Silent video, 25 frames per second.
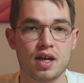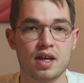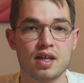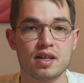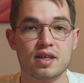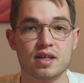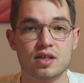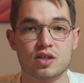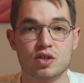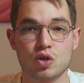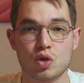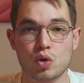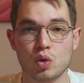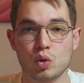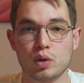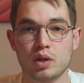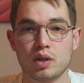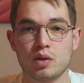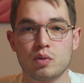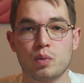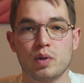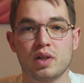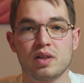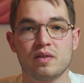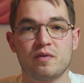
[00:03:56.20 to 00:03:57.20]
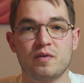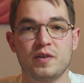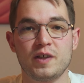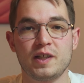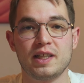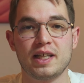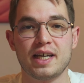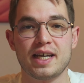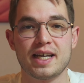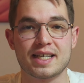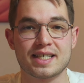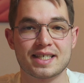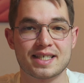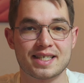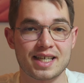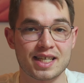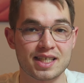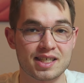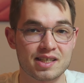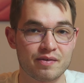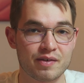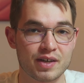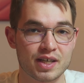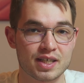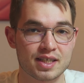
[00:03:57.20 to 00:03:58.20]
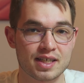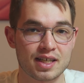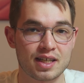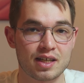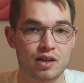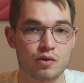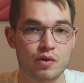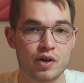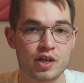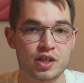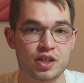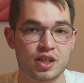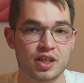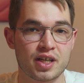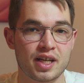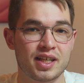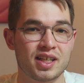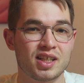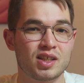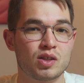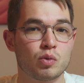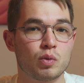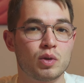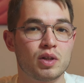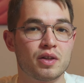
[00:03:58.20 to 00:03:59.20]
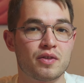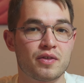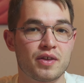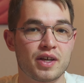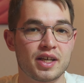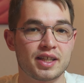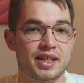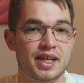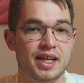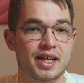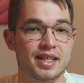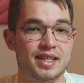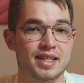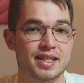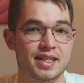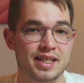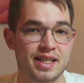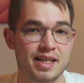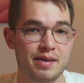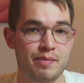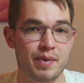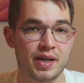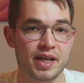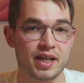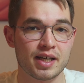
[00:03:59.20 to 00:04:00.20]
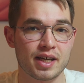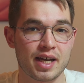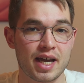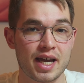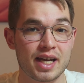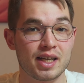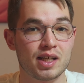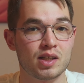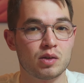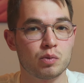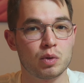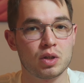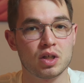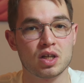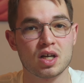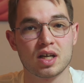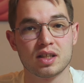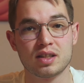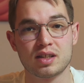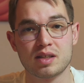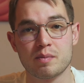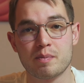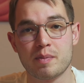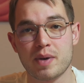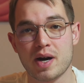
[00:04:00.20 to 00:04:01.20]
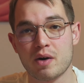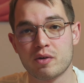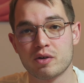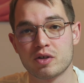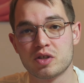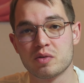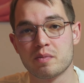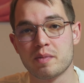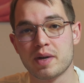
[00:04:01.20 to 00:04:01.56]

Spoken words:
The scooter will feel excessive acceleration and it will think that it's slipping, and it will cut the power to